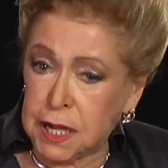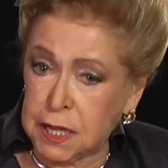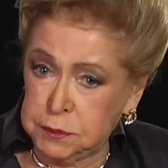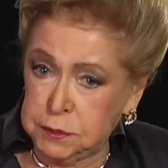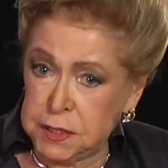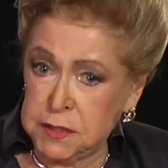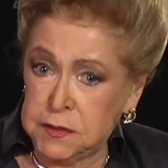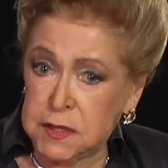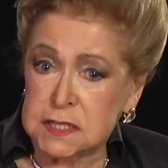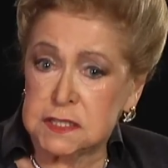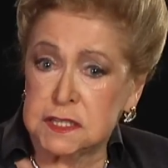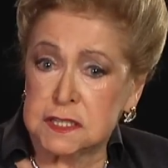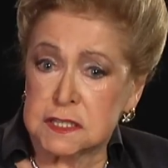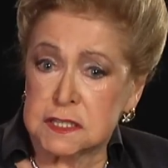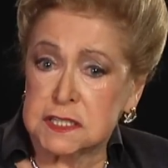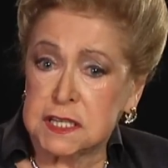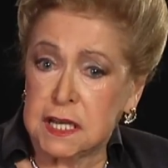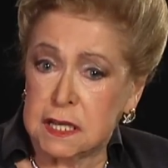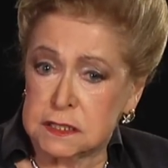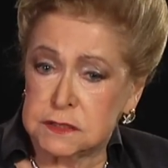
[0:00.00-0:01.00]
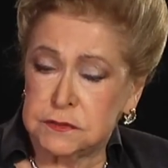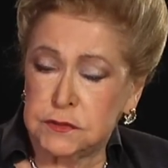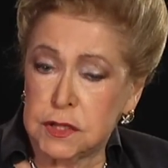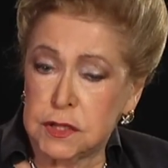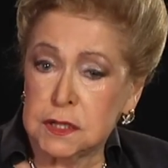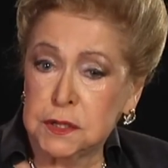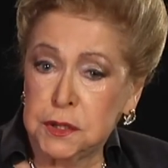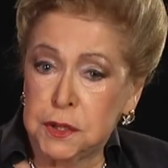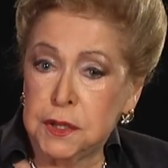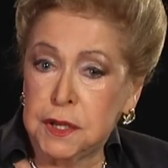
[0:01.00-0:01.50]
I'd be this
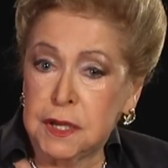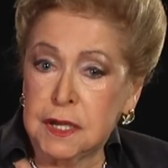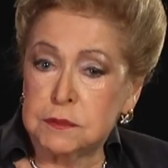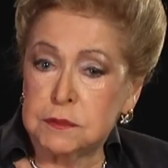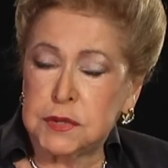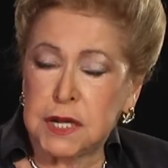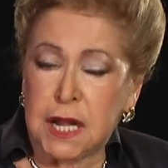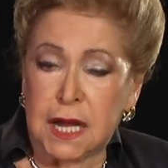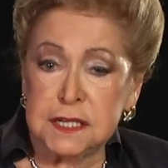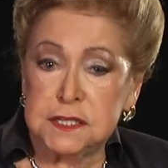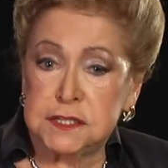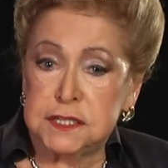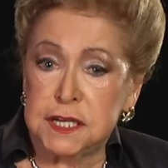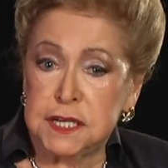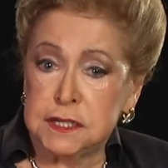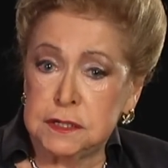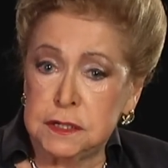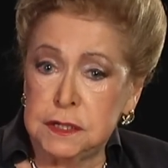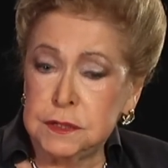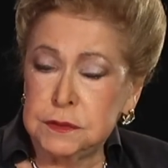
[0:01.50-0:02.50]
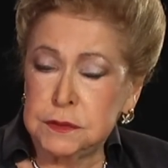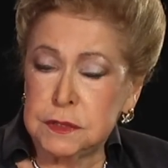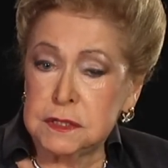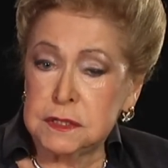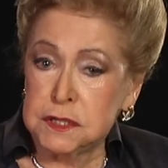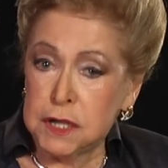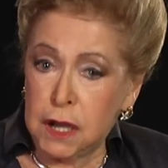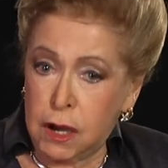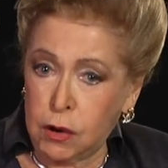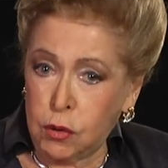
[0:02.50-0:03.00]
successful, but I did
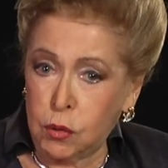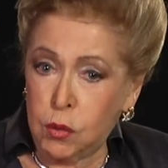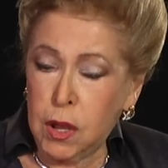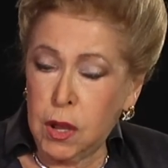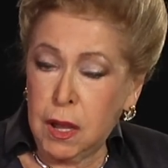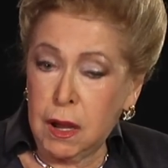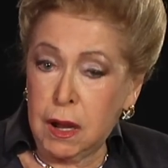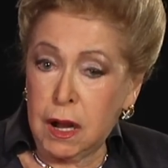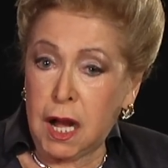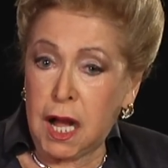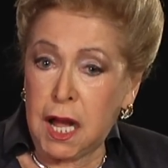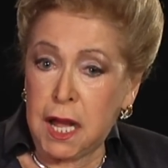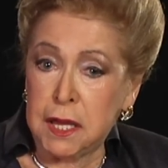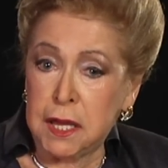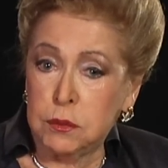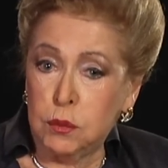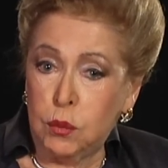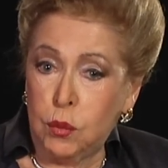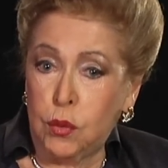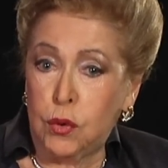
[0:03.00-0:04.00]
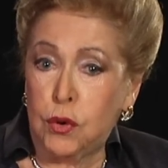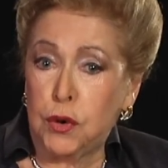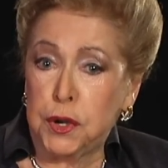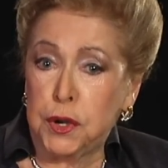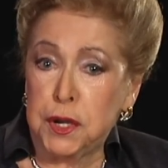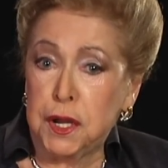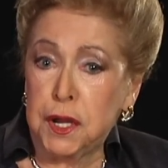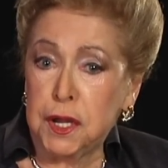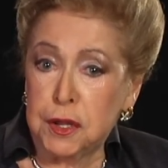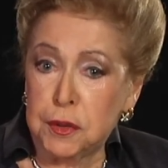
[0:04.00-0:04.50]
know I
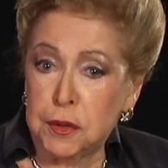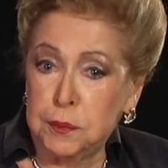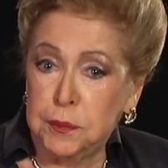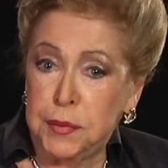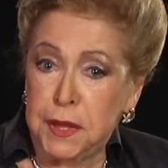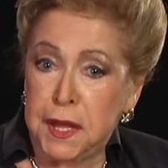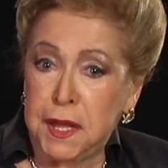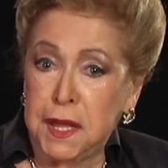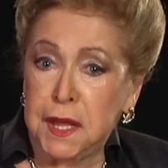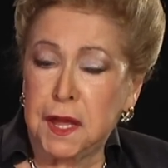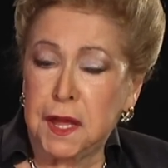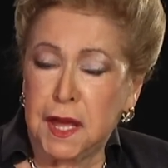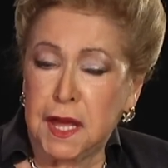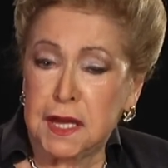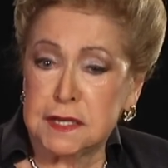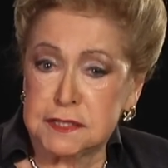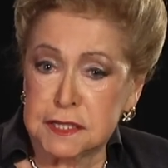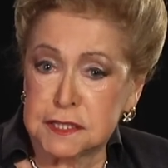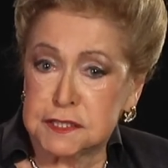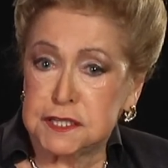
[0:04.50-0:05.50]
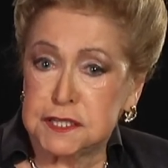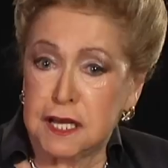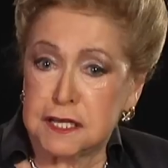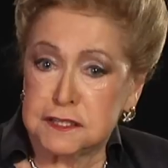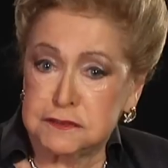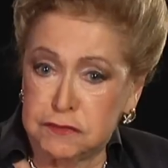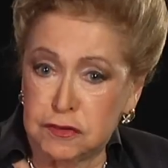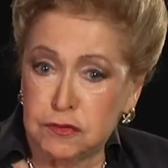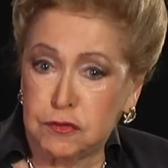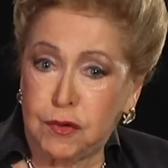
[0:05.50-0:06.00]
would be a
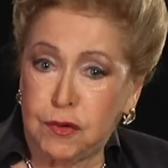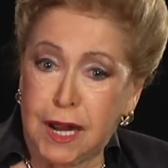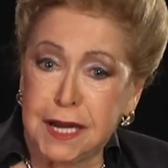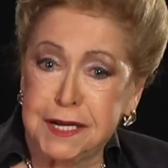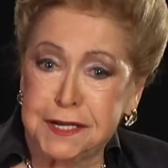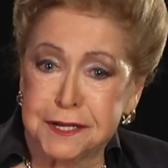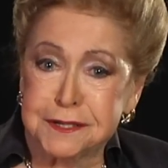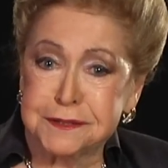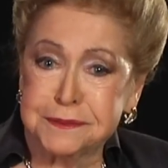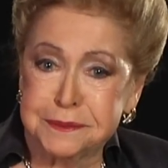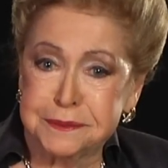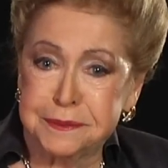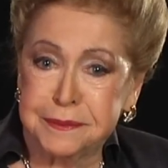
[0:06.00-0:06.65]
successful writer.